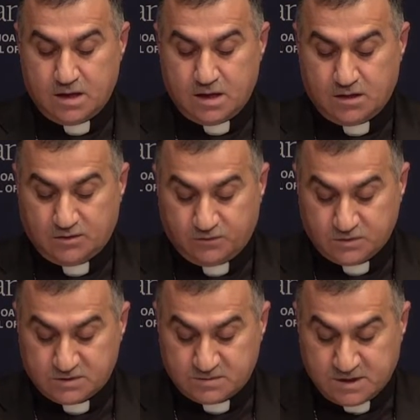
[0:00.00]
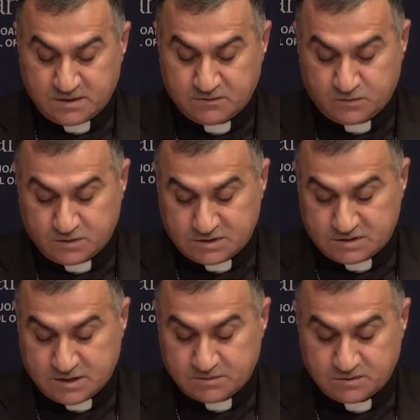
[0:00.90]
in the
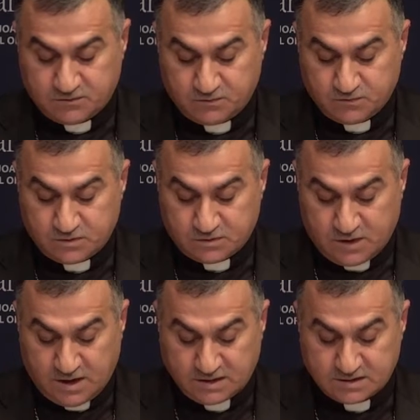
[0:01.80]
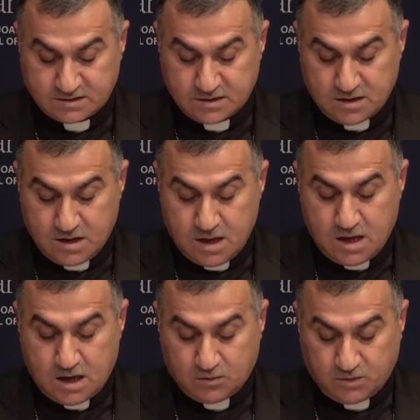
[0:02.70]
footsteps of Christ,
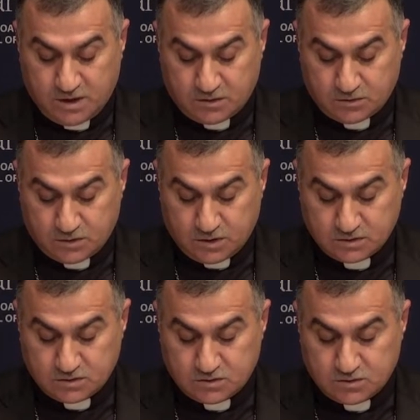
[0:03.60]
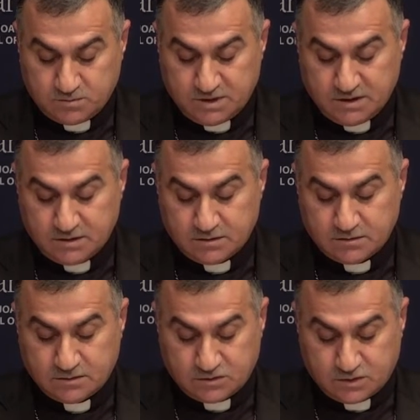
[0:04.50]
and we are not to be
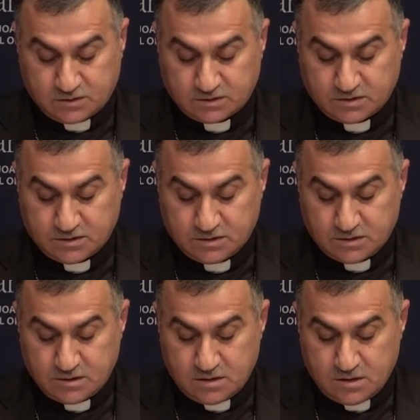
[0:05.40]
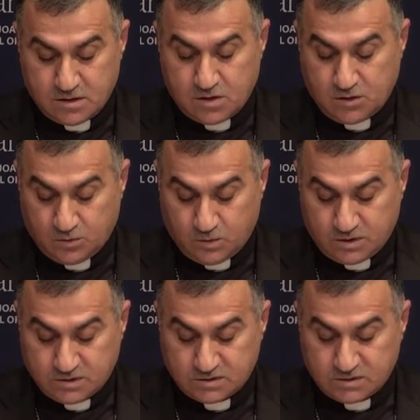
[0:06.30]
deterred. In the
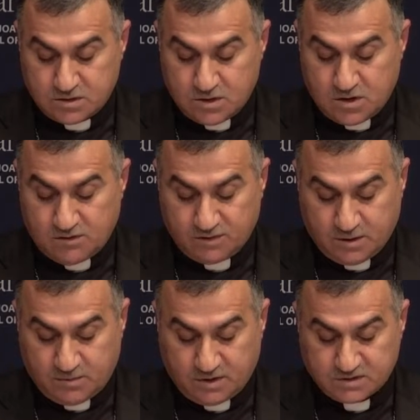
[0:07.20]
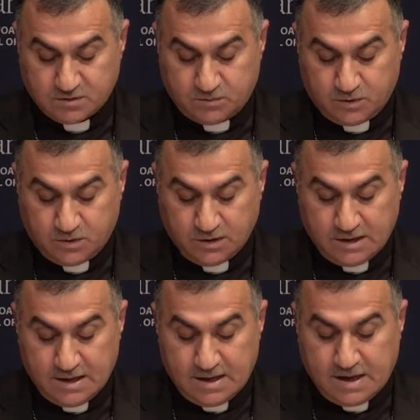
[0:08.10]
words of the Apostle Paul,
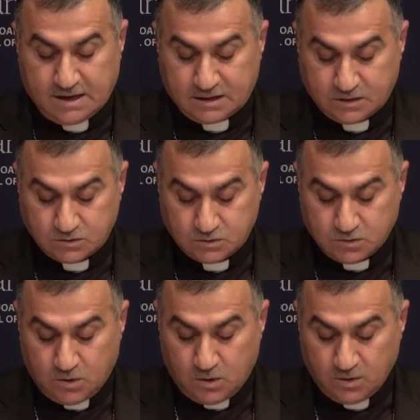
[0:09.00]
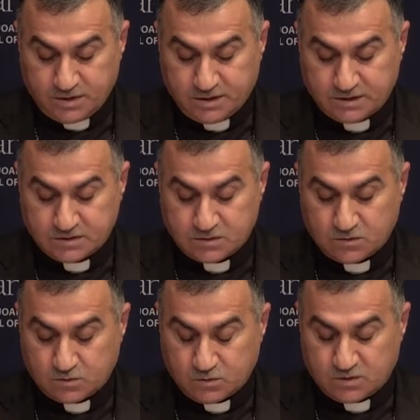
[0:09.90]
I can do all things
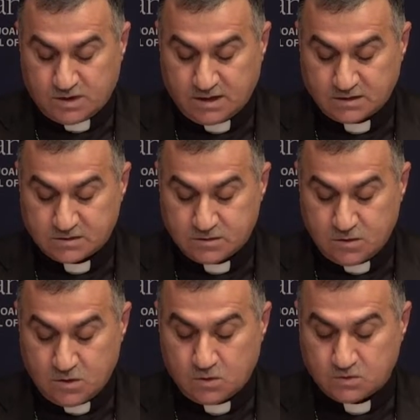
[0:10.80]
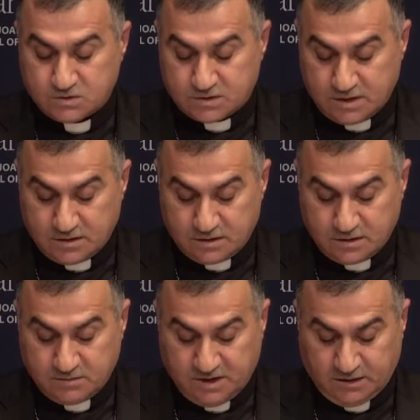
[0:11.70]
through Christ who
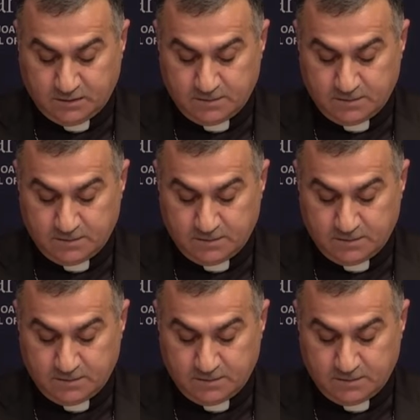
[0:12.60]
strengthens me.